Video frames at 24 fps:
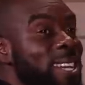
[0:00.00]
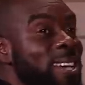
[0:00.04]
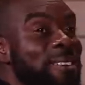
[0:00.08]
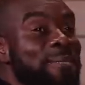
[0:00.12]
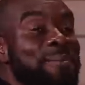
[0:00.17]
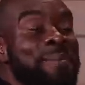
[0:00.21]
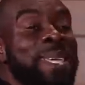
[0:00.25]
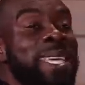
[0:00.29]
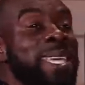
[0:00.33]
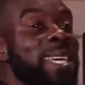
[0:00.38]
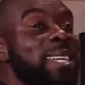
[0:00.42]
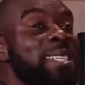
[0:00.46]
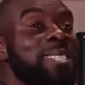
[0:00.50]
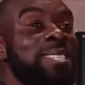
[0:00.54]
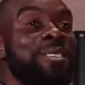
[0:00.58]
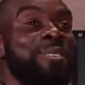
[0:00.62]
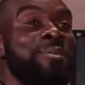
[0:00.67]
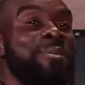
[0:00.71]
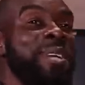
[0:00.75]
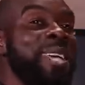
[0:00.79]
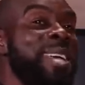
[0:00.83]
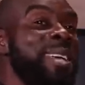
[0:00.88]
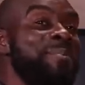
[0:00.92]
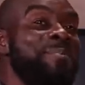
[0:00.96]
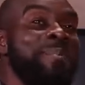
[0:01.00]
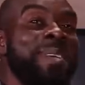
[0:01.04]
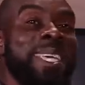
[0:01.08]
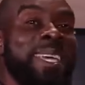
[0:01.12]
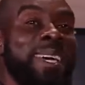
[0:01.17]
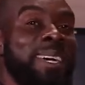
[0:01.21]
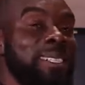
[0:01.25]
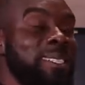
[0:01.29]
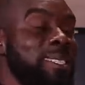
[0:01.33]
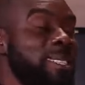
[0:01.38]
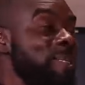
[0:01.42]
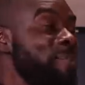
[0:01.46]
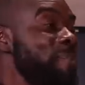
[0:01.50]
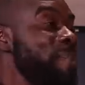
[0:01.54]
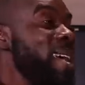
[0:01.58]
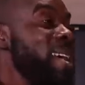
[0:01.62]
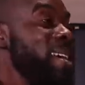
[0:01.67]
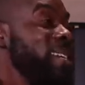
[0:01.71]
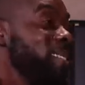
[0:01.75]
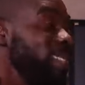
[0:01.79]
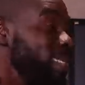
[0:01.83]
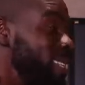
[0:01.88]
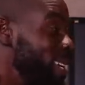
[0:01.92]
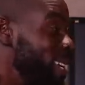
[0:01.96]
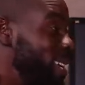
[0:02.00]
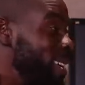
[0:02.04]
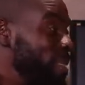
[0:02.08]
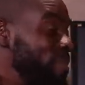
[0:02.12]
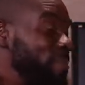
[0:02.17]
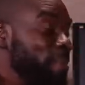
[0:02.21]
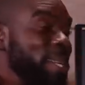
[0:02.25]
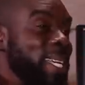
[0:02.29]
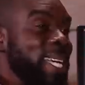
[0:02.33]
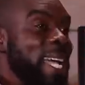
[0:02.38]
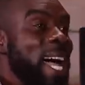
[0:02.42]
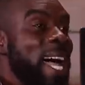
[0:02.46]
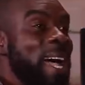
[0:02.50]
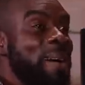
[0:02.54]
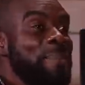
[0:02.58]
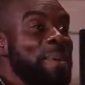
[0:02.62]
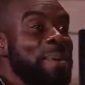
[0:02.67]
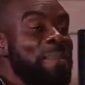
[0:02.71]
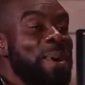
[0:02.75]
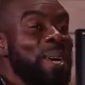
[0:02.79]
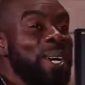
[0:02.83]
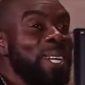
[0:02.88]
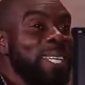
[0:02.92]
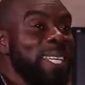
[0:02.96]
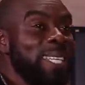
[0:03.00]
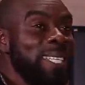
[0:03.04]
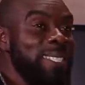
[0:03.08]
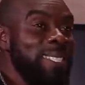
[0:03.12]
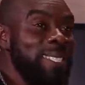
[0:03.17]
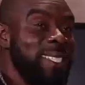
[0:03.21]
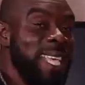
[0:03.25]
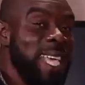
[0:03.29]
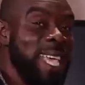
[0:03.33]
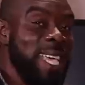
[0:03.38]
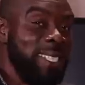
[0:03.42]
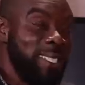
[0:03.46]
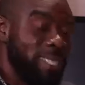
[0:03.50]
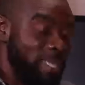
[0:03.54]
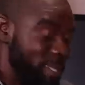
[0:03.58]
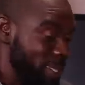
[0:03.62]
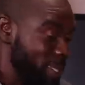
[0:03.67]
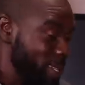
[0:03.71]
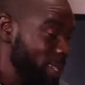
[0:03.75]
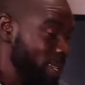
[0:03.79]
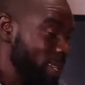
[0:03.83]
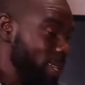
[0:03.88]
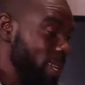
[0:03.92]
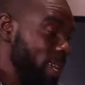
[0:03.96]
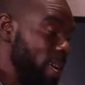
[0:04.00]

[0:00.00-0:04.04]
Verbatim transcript: love me and she rate me as the best. call me Bondi says.